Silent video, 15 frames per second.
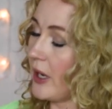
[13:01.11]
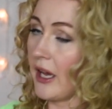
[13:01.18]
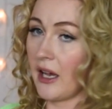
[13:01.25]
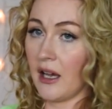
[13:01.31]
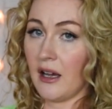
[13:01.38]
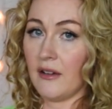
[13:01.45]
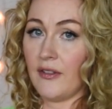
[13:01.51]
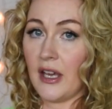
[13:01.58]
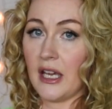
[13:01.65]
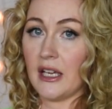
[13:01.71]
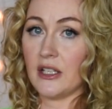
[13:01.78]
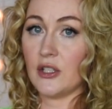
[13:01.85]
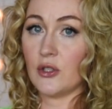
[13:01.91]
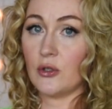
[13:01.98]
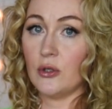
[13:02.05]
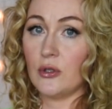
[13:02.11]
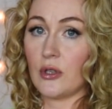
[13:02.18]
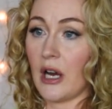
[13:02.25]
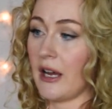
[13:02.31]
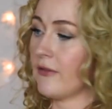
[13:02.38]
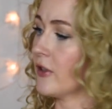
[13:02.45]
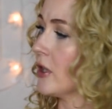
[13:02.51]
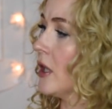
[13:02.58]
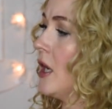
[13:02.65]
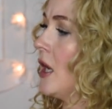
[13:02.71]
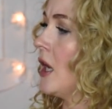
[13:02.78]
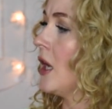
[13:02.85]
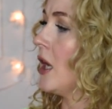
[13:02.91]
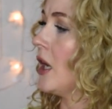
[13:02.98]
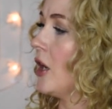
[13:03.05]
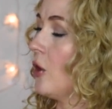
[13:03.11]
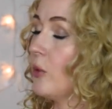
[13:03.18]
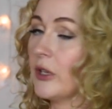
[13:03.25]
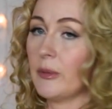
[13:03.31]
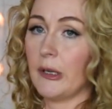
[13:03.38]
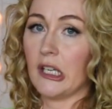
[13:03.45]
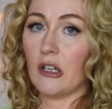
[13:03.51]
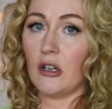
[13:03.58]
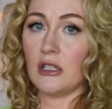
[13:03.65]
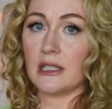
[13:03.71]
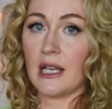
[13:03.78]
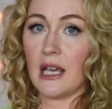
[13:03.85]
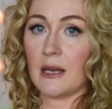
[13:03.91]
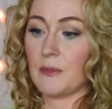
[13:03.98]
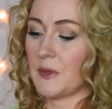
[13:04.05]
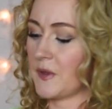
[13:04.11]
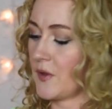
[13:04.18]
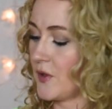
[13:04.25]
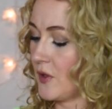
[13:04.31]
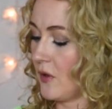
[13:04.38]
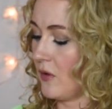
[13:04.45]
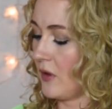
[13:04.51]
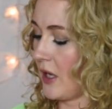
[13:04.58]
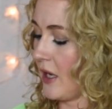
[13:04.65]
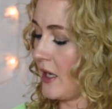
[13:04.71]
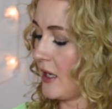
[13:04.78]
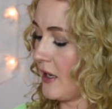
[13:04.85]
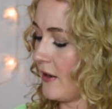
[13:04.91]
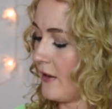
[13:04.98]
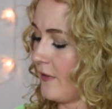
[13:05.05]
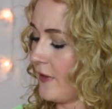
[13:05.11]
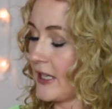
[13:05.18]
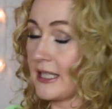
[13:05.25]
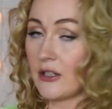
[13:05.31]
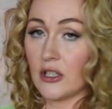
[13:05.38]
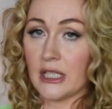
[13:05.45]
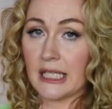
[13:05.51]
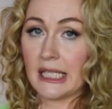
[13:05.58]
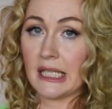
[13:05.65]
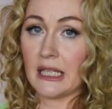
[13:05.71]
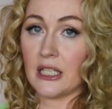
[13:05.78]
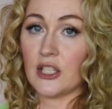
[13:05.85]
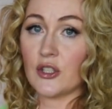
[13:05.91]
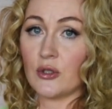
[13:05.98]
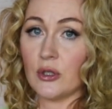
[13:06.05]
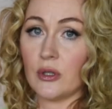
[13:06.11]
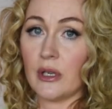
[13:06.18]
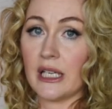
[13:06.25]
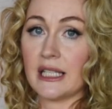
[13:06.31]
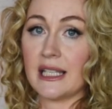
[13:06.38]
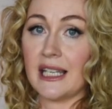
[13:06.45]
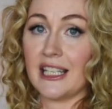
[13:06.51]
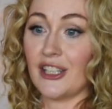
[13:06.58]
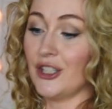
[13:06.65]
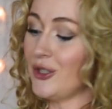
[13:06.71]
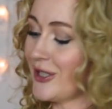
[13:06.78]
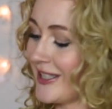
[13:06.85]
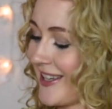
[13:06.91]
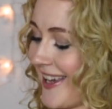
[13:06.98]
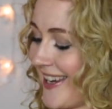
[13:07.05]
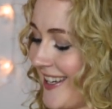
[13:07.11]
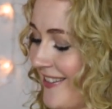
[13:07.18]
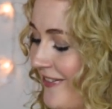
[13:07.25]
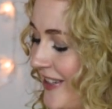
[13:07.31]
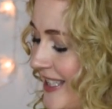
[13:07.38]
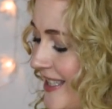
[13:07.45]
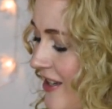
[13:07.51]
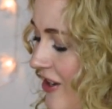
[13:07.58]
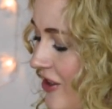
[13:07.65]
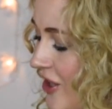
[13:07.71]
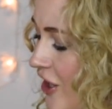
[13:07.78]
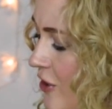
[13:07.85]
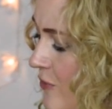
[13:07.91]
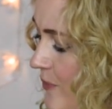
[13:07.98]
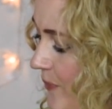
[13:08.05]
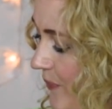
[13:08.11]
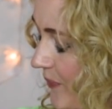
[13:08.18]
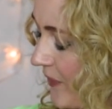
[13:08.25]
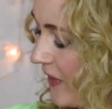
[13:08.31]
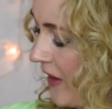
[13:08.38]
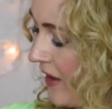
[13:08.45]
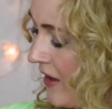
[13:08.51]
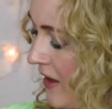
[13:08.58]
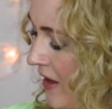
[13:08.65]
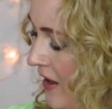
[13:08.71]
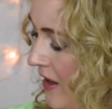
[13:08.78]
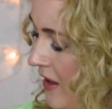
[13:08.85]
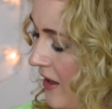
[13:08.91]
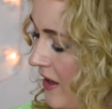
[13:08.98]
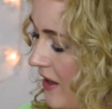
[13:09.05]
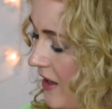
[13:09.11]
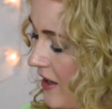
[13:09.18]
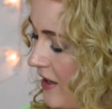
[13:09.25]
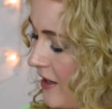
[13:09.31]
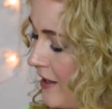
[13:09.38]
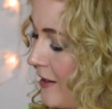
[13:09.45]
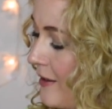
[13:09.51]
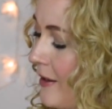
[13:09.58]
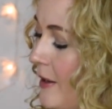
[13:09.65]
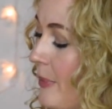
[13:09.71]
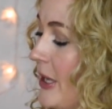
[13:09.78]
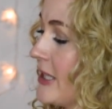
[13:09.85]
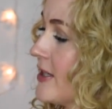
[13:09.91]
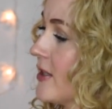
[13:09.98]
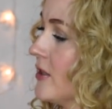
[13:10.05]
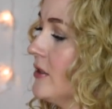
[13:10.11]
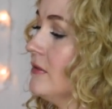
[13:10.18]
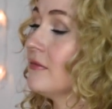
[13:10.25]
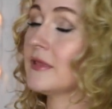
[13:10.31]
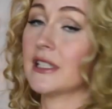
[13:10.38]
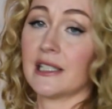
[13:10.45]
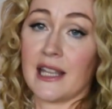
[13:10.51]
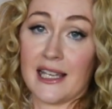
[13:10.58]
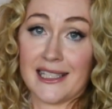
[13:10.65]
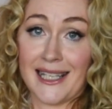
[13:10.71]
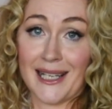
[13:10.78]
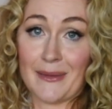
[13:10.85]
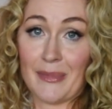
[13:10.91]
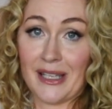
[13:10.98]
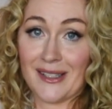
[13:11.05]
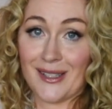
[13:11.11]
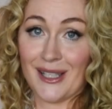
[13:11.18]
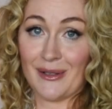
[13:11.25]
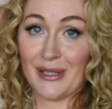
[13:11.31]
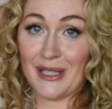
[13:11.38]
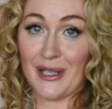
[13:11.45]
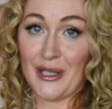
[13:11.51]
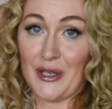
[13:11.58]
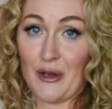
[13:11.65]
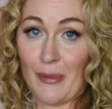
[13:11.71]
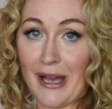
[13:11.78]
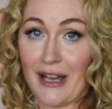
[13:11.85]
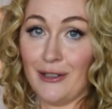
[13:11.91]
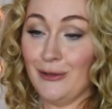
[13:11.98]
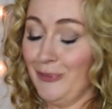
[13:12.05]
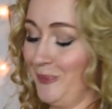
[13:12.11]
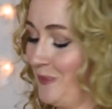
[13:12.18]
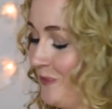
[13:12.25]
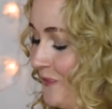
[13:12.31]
have a screwdriver with me at all times so that if I start to see that a screw is getting loose, I can fix it on the go. A pencil, there's that second pencil I was telling you about.